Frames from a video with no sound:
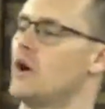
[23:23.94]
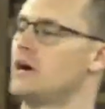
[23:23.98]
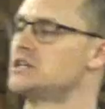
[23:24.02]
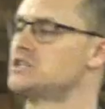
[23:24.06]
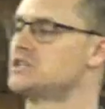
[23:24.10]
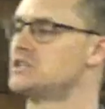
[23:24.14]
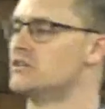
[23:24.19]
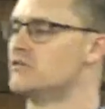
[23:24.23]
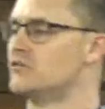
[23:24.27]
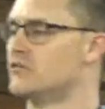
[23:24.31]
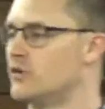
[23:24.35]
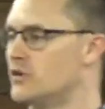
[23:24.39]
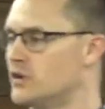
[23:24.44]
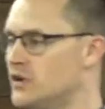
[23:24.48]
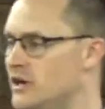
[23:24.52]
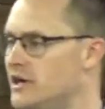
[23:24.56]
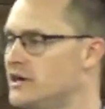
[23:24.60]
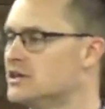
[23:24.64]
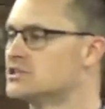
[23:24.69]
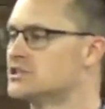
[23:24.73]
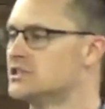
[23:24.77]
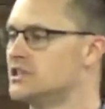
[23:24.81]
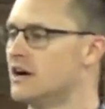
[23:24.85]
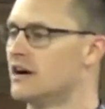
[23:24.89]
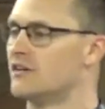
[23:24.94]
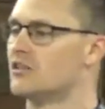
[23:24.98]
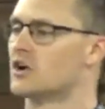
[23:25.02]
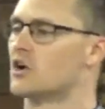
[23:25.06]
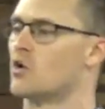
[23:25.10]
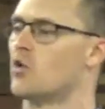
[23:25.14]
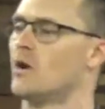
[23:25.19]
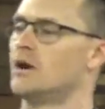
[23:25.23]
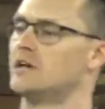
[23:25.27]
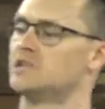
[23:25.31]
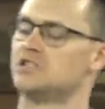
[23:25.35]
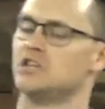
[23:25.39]
question for you. Here's the other
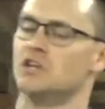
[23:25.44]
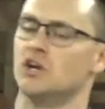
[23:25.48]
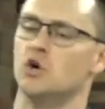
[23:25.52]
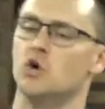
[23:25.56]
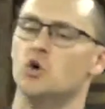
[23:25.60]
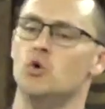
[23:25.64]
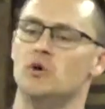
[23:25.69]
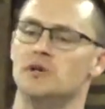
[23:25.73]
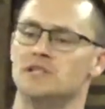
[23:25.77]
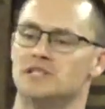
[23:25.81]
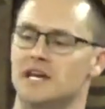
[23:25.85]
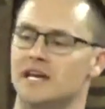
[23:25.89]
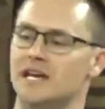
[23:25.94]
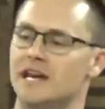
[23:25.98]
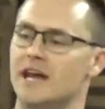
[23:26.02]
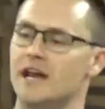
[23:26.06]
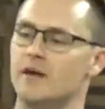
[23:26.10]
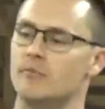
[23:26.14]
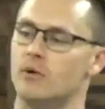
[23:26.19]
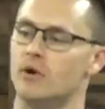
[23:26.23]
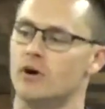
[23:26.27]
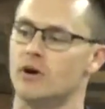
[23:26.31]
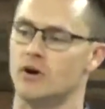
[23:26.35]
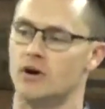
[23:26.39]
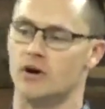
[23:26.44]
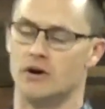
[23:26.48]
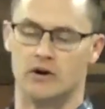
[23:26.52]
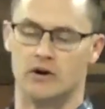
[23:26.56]
question. Who is a neighbor?